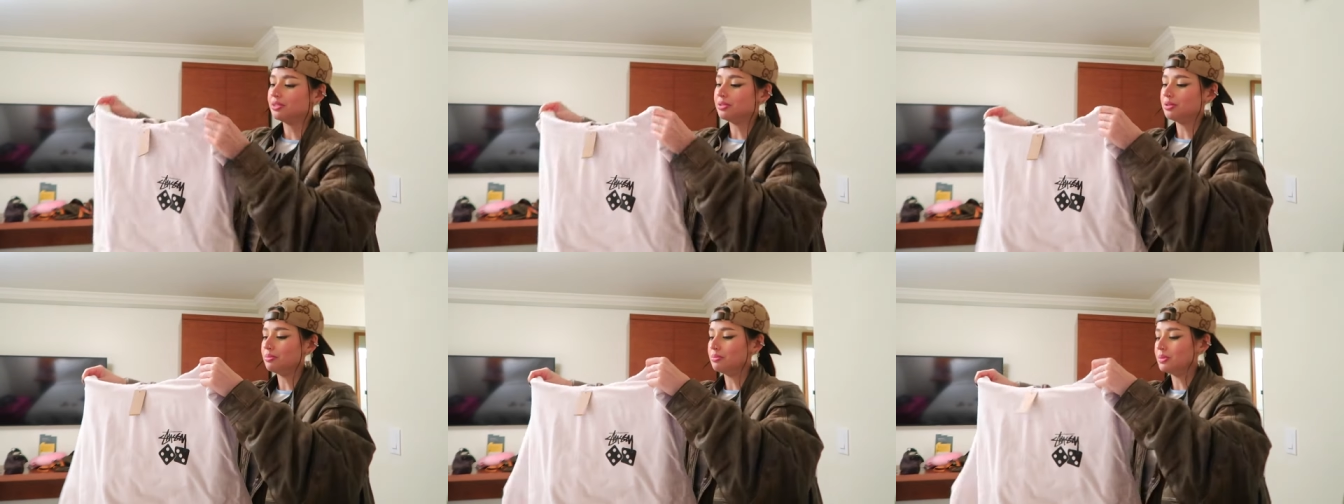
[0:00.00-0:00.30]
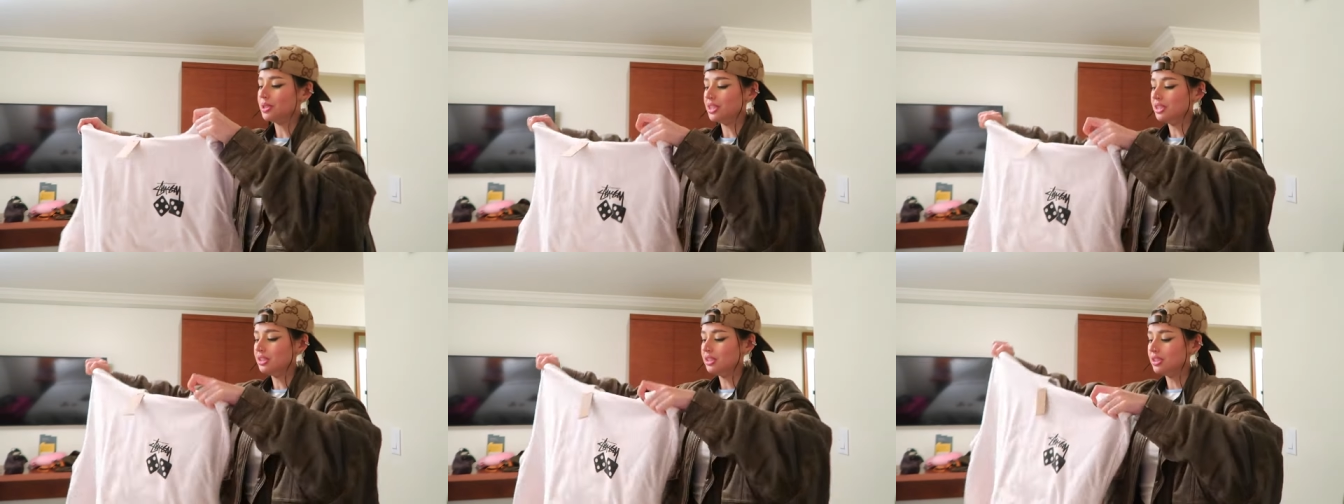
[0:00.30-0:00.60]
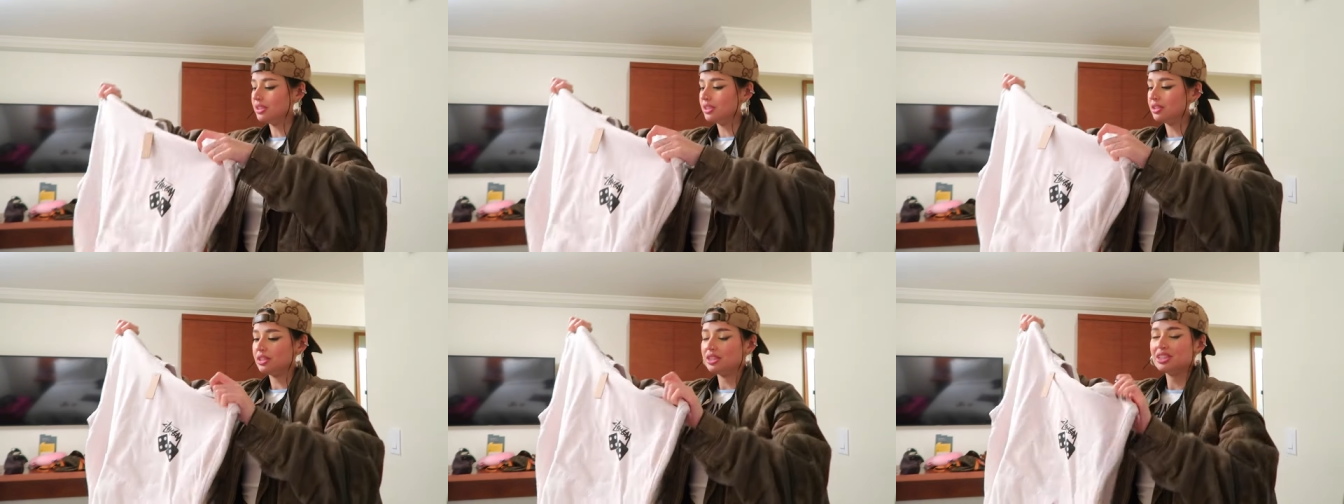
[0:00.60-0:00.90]
so
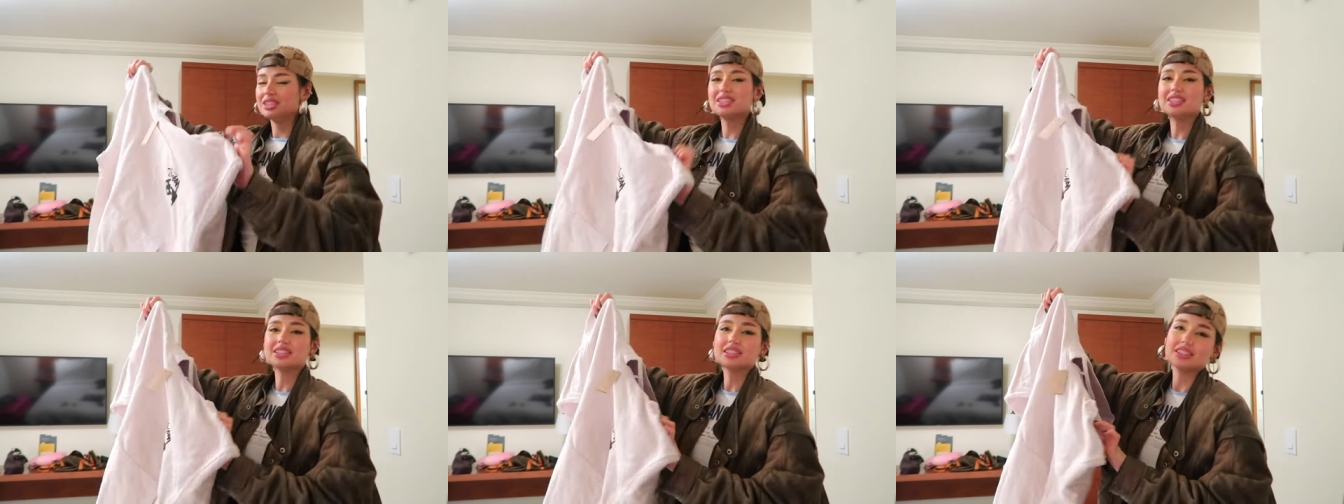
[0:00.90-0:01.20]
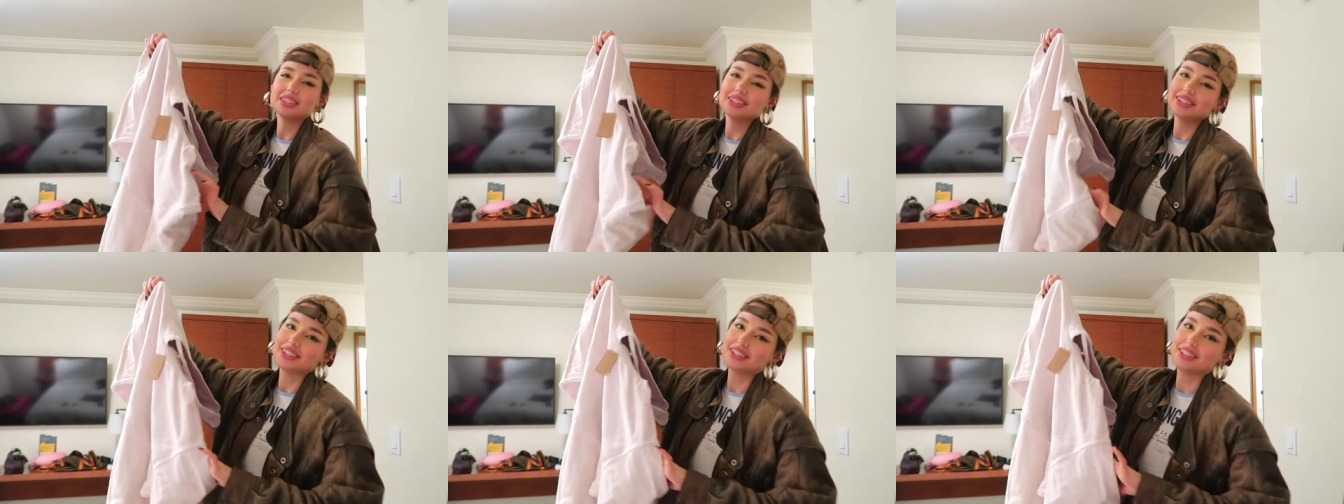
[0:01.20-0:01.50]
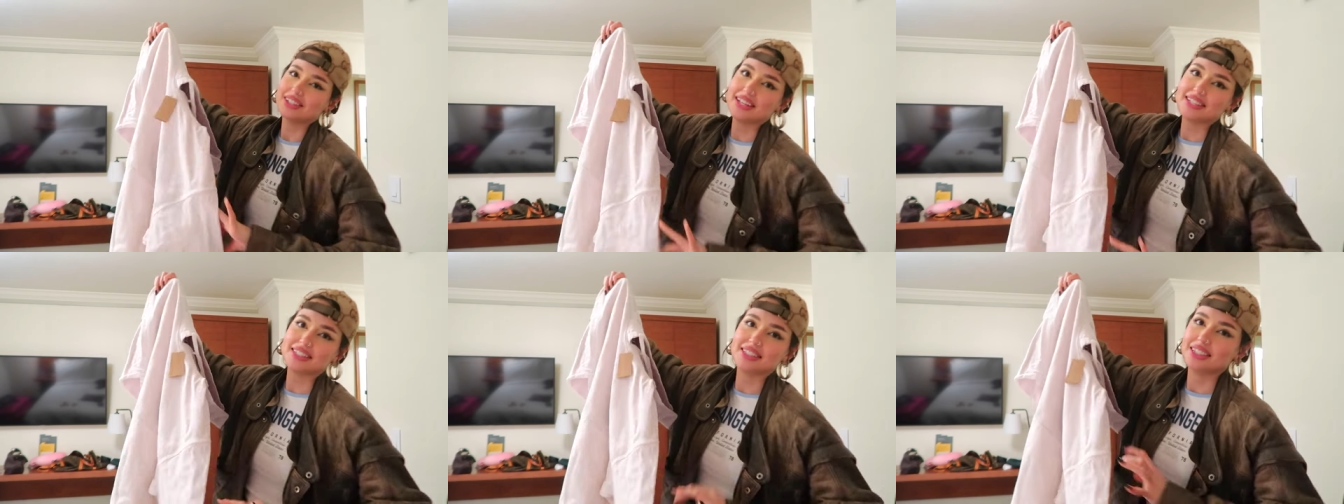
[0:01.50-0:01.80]
much, it's a
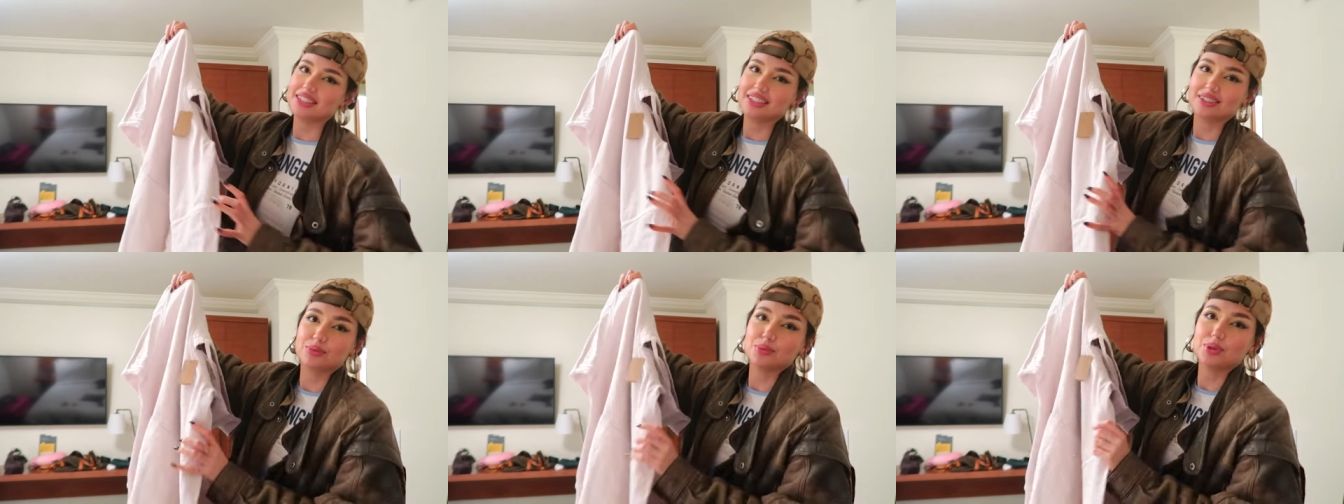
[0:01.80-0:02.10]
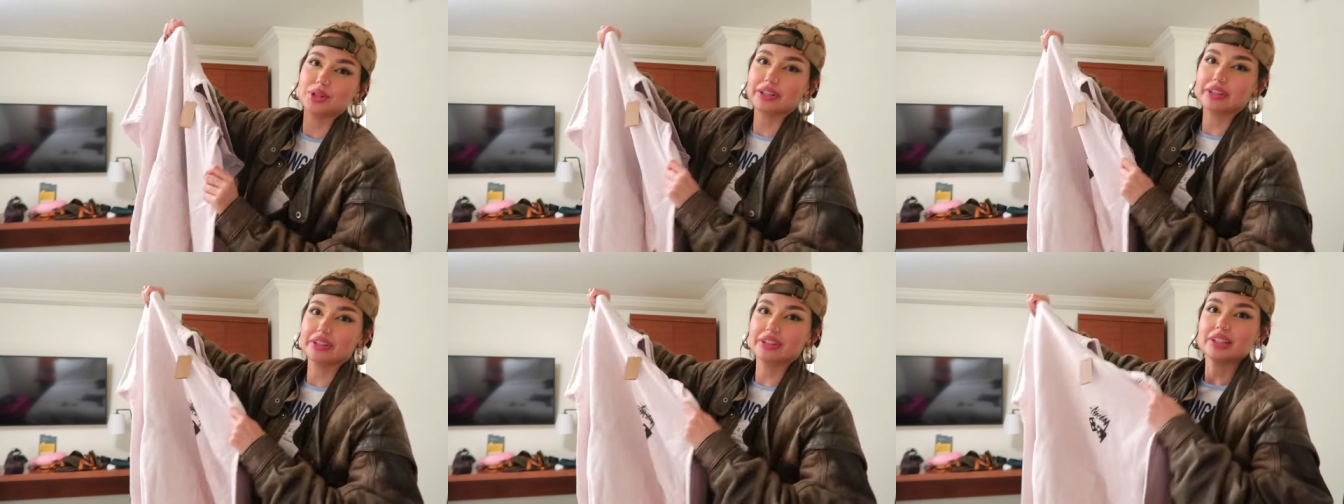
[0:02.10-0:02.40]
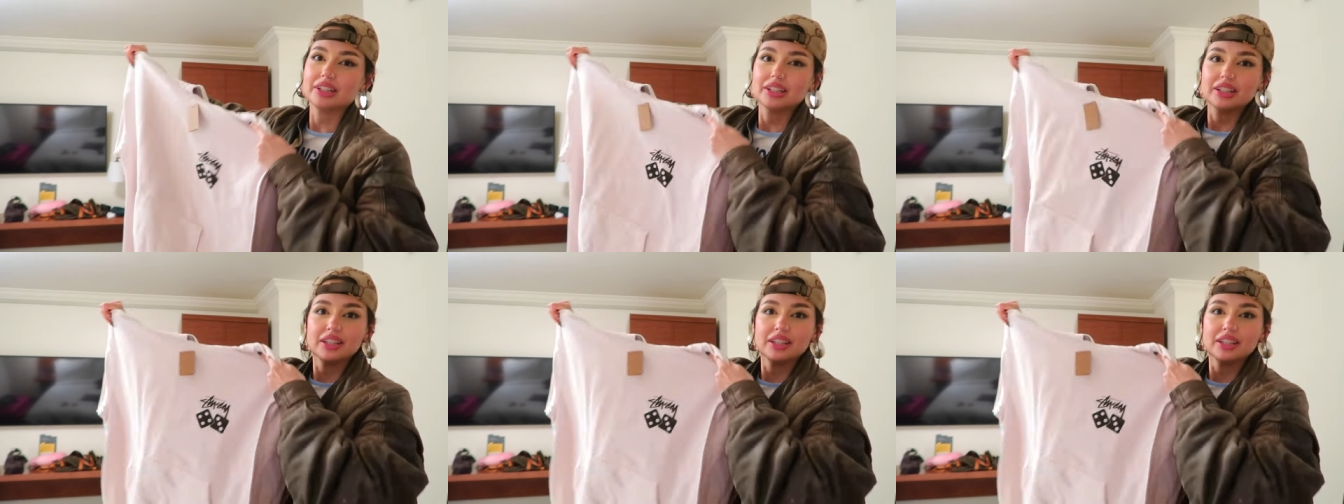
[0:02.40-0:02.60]
classic one,